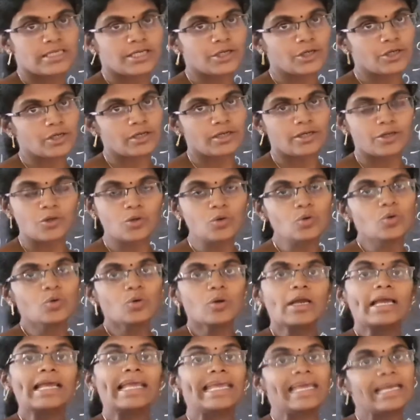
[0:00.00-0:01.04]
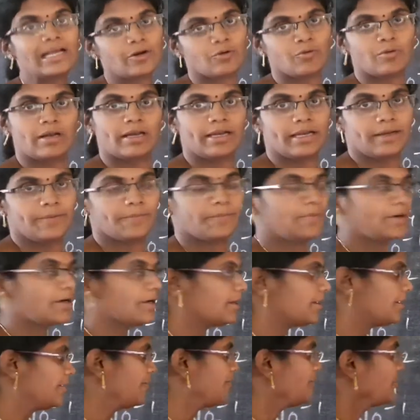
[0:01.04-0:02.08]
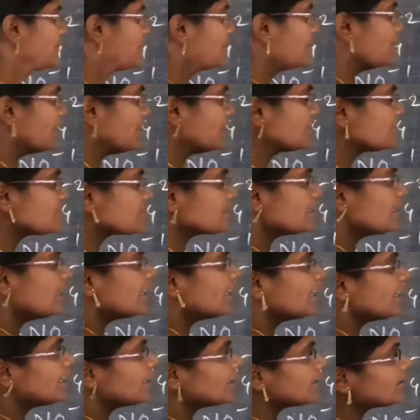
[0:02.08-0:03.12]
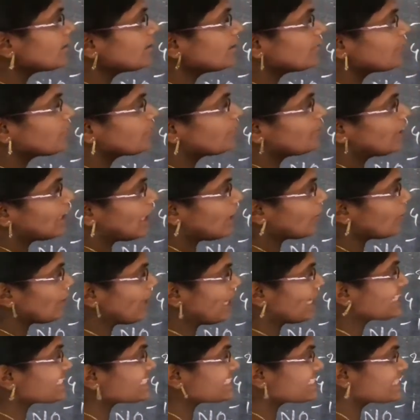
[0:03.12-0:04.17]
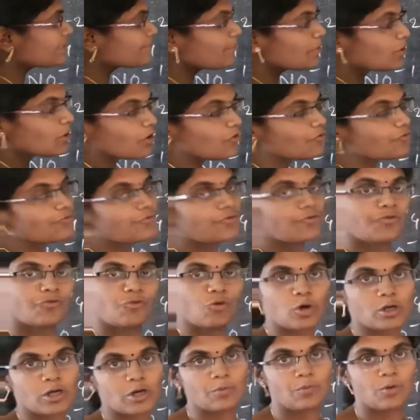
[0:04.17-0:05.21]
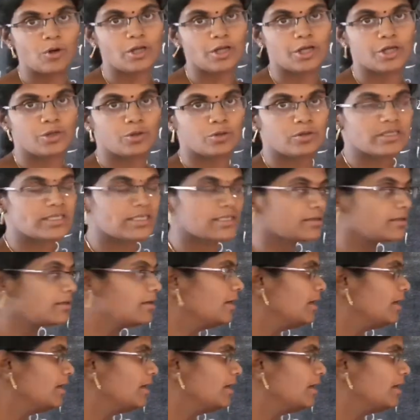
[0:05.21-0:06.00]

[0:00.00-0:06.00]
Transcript: into equal number. Means here we have X number of water molecules.